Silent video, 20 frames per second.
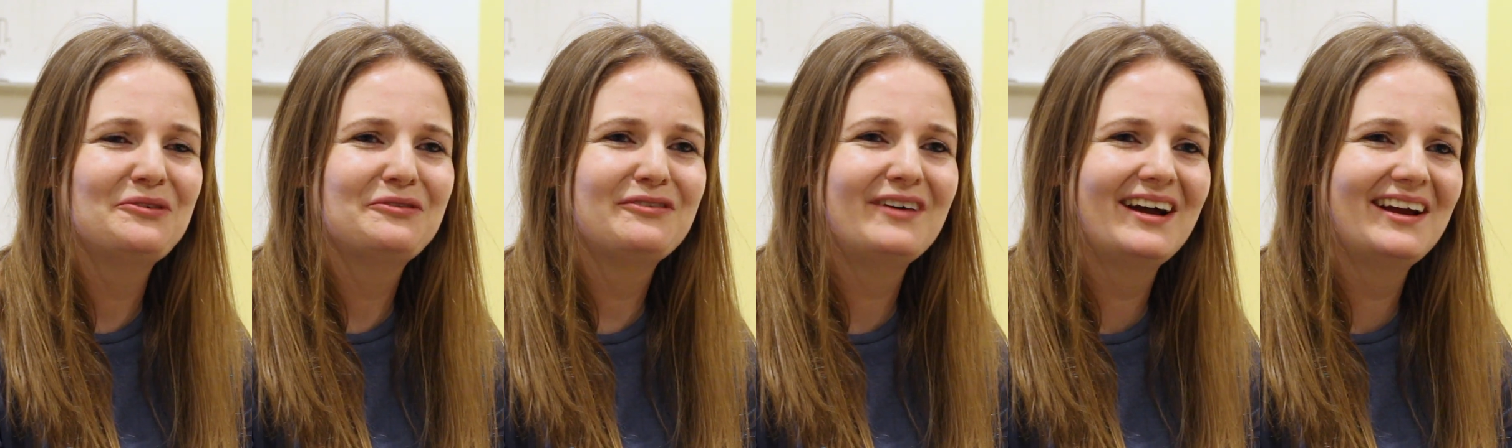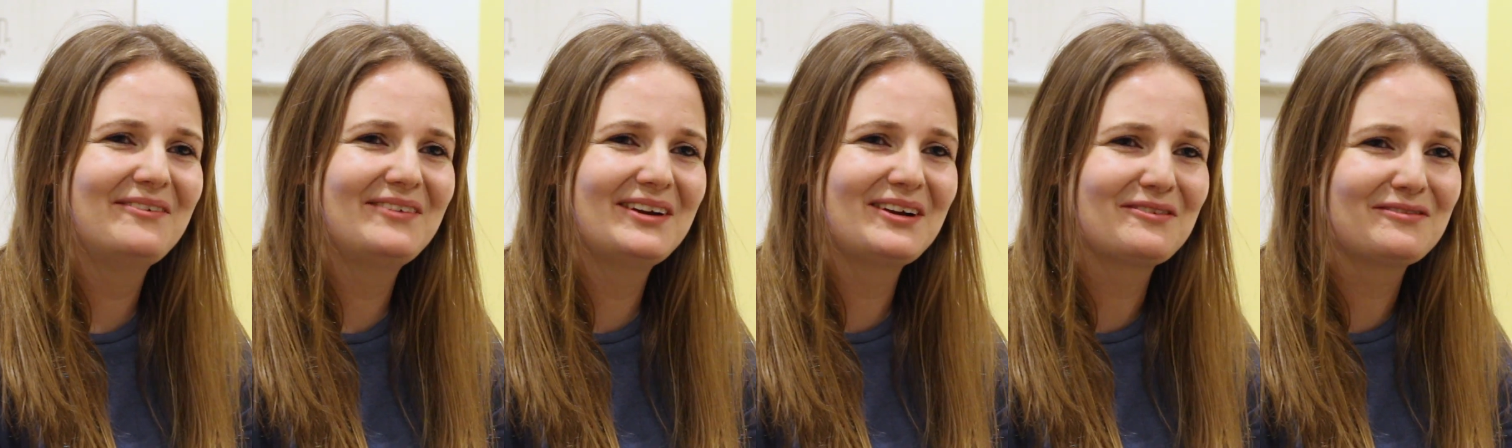
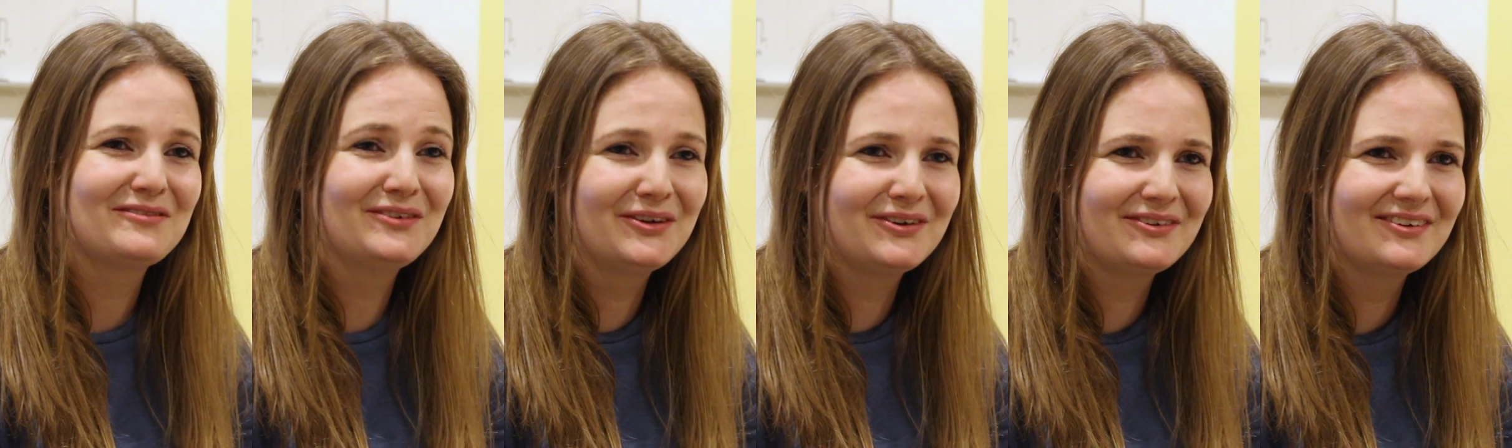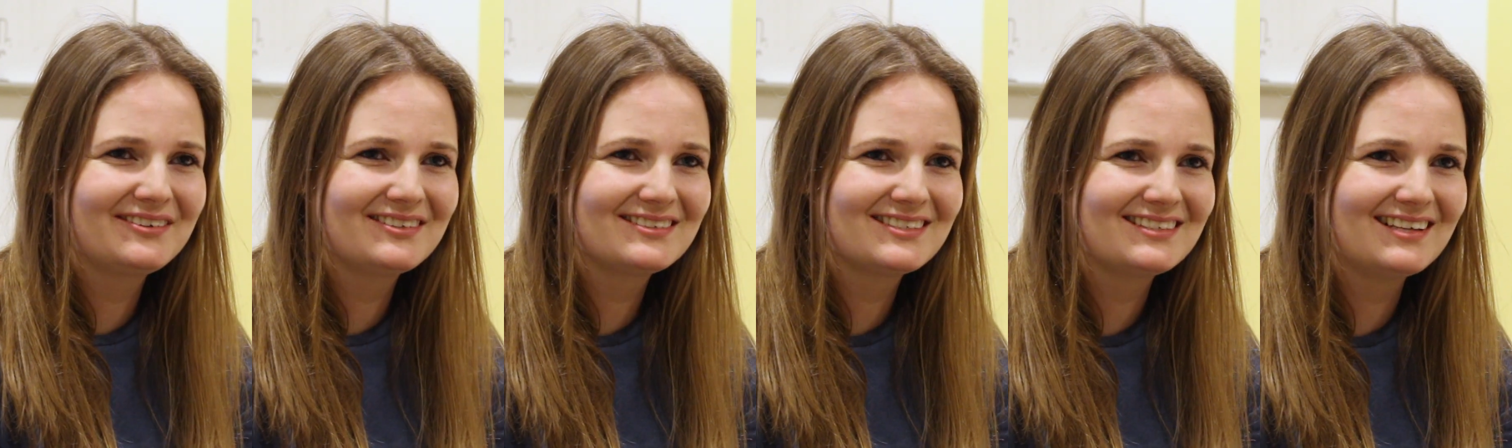firing of
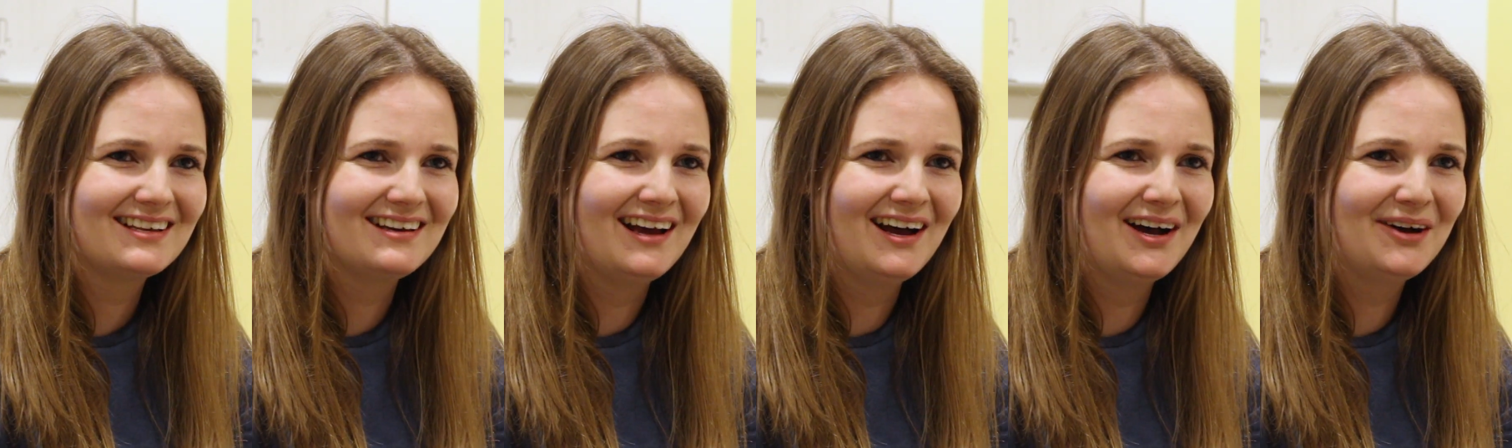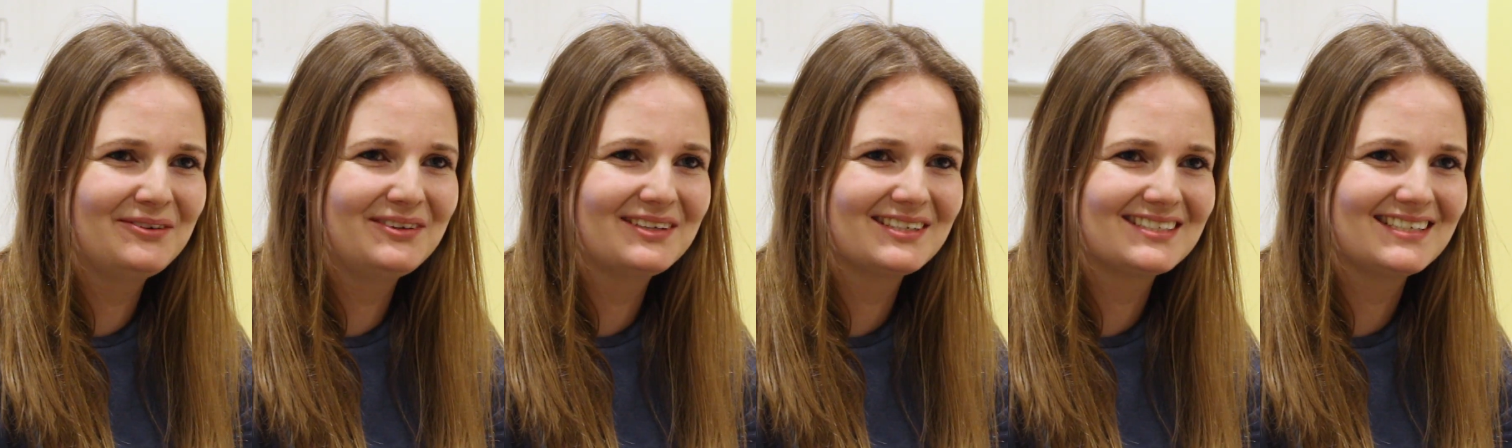neurons, and
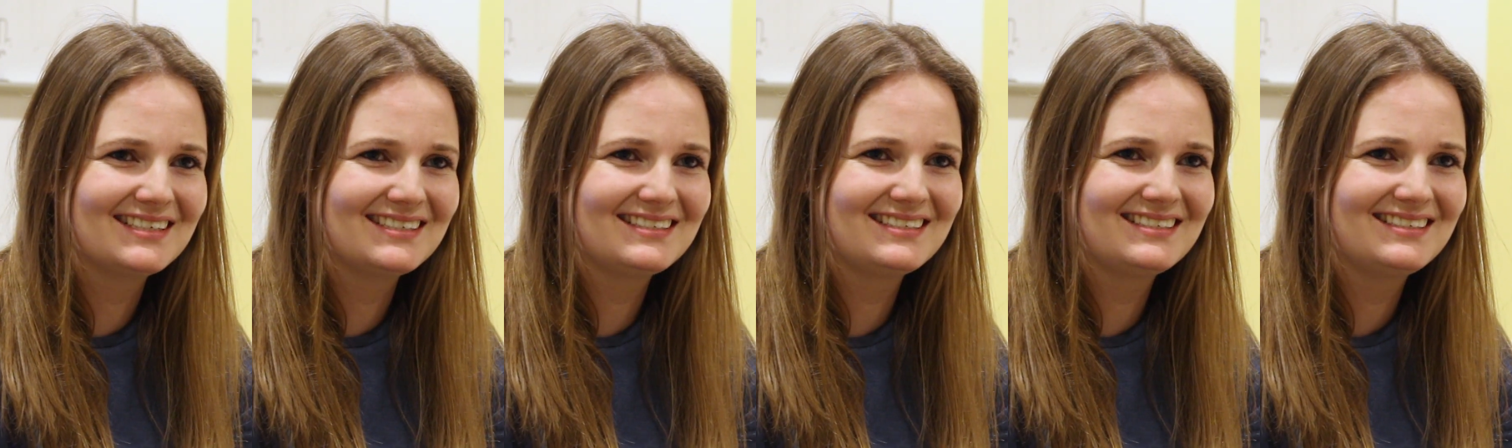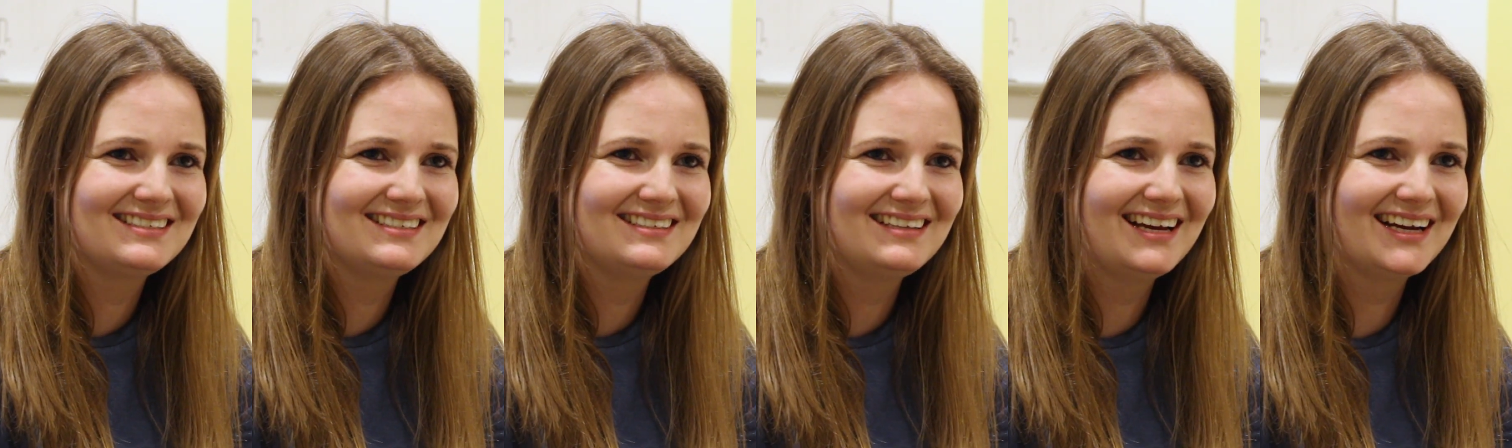how does it
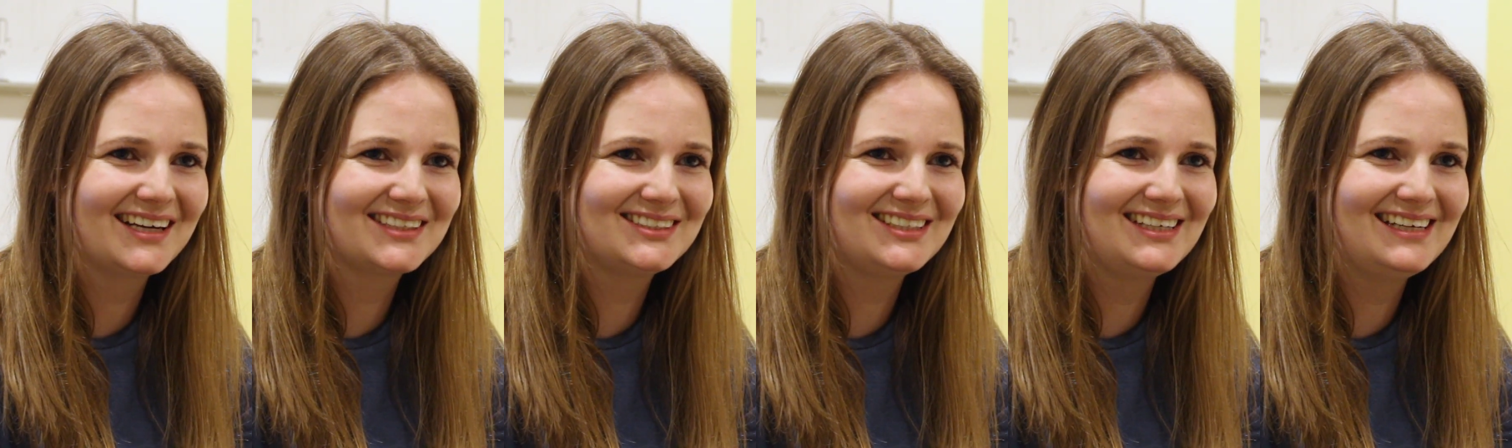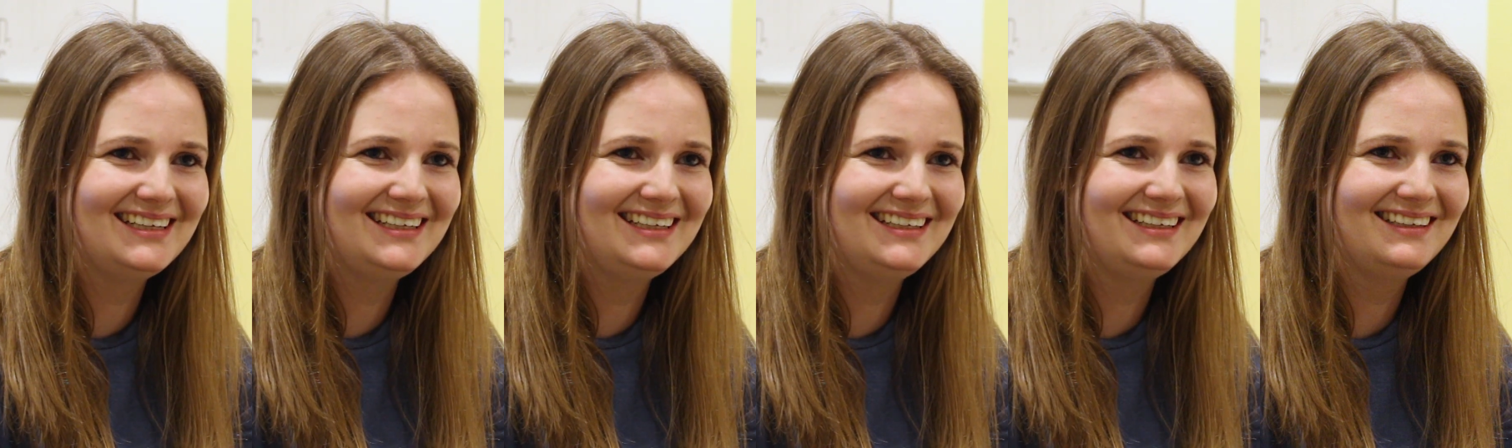
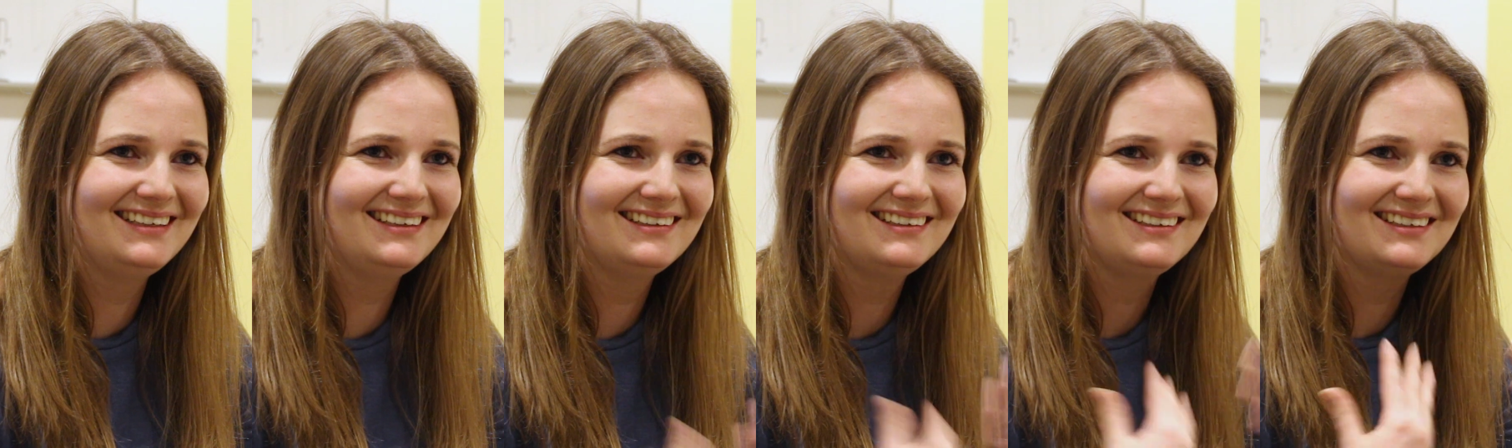actually